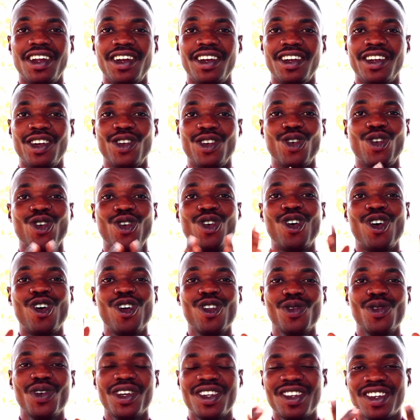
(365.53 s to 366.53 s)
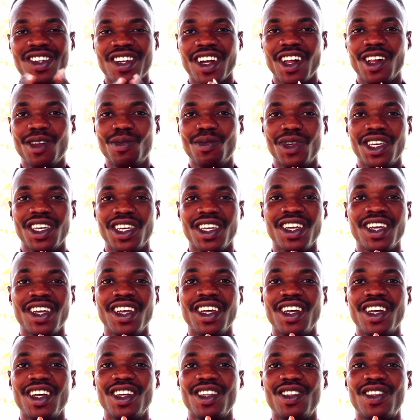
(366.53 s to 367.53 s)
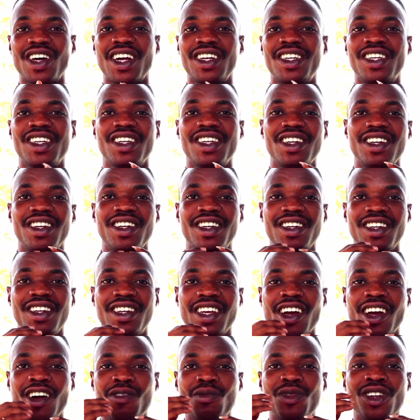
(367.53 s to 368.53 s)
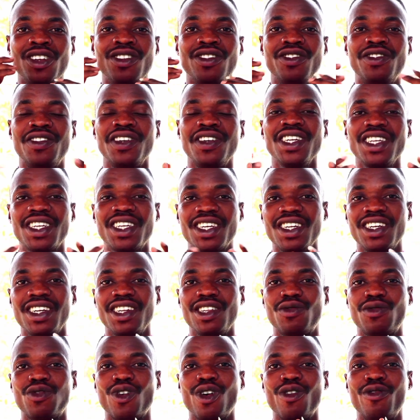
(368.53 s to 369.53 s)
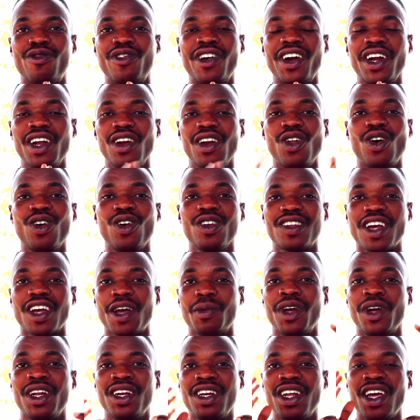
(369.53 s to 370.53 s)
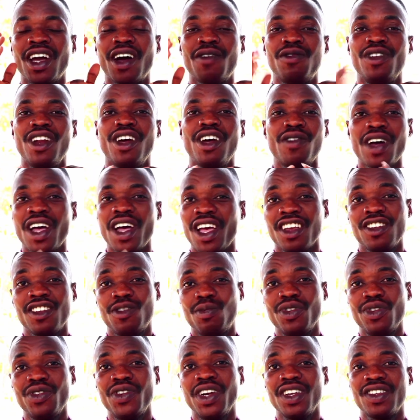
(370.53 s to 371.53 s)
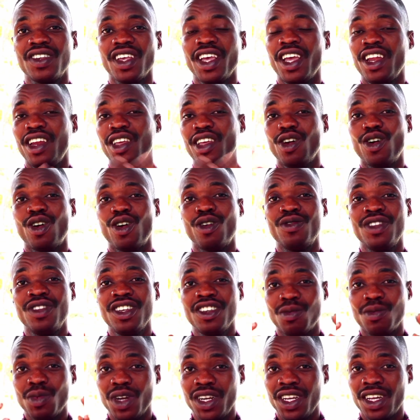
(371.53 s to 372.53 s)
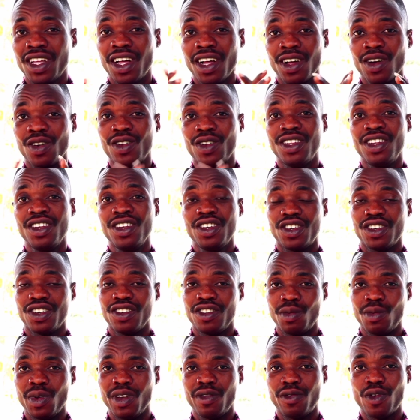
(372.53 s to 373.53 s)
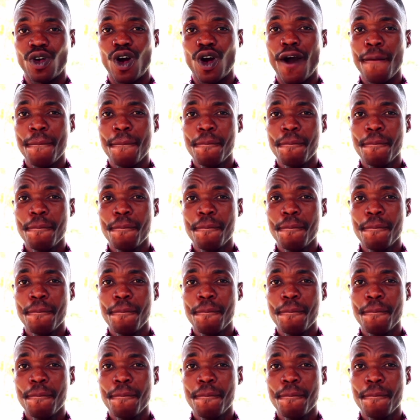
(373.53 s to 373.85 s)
they always tell me that they have been drinking it for a very long time and they have never experienced any of these medical conditions before.